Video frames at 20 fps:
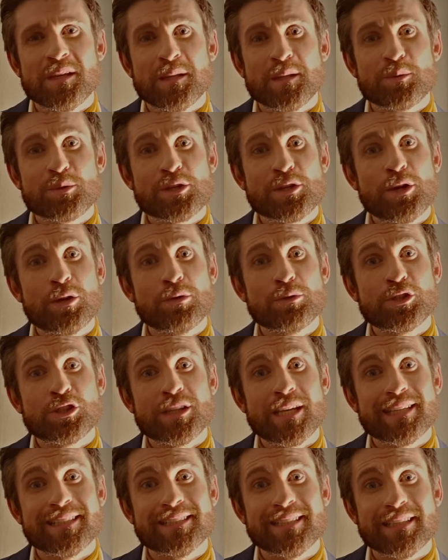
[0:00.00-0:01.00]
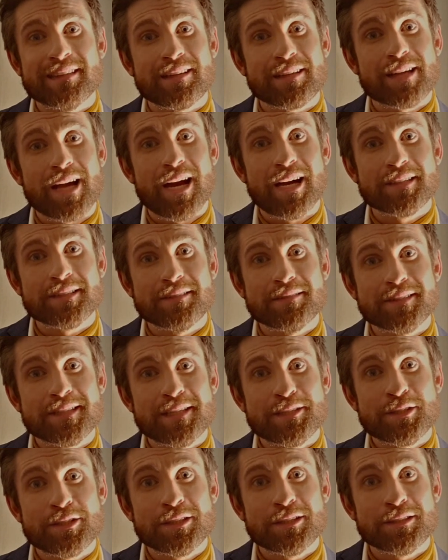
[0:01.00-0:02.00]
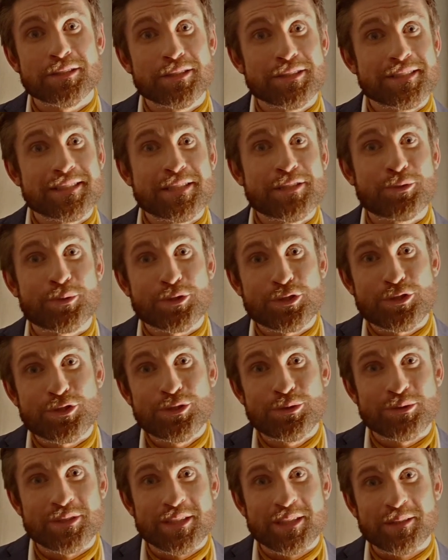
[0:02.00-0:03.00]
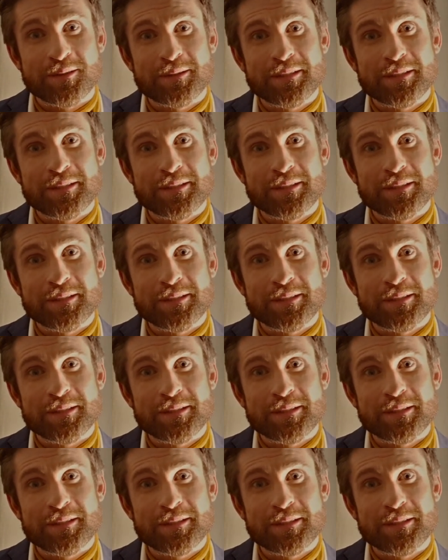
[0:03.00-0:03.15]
There was an old shed in the garden that he turned into a studio.